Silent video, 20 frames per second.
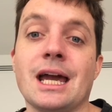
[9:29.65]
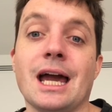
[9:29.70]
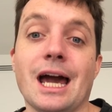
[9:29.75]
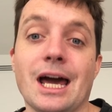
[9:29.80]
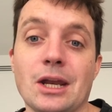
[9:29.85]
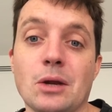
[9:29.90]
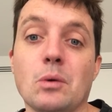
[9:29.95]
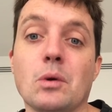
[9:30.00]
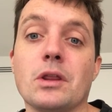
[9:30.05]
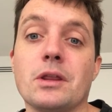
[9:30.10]

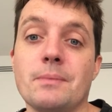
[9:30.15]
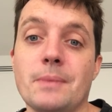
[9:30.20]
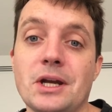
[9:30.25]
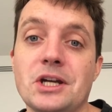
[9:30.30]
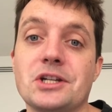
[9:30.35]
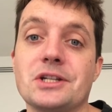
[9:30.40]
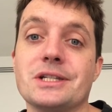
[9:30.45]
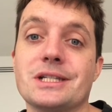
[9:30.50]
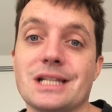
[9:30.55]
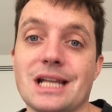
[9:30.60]
and all of them
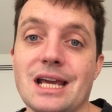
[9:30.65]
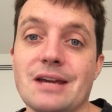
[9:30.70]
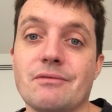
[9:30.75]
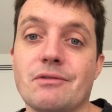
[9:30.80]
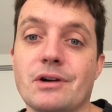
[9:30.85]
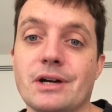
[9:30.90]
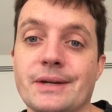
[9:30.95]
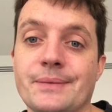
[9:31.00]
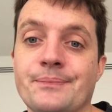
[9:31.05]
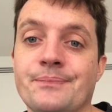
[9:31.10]
mentioned
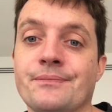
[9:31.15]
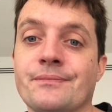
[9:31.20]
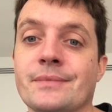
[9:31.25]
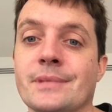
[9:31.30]
slavery.